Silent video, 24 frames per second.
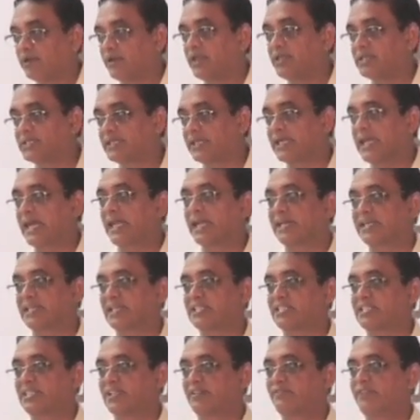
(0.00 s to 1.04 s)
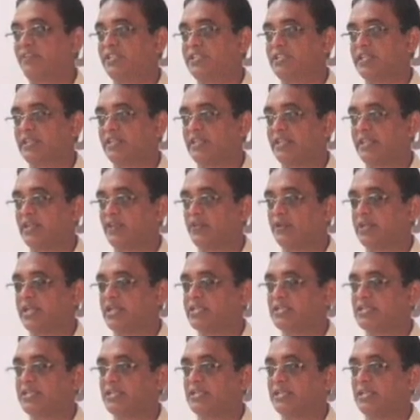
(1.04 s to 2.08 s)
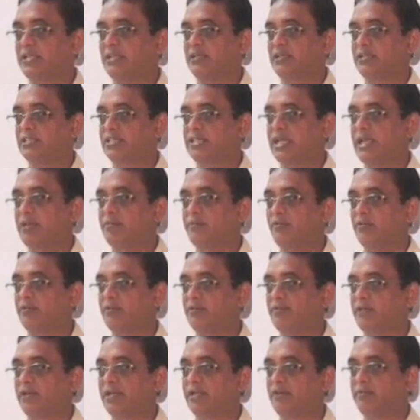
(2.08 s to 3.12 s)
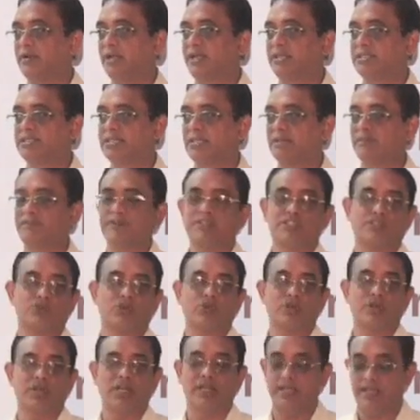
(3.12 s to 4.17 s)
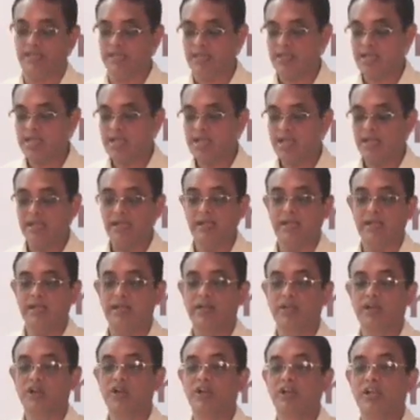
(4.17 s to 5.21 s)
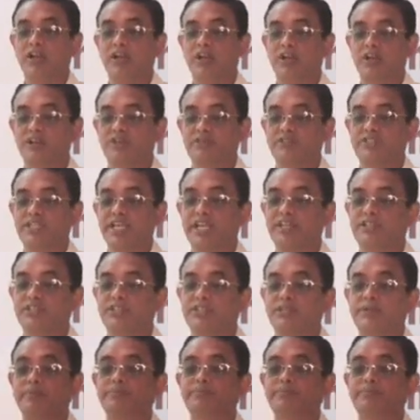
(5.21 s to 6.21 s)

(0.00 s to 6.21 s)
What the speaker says: is a characteristic feature there. You can see that the shape of the vertebra itself has totally undergone a lot of change.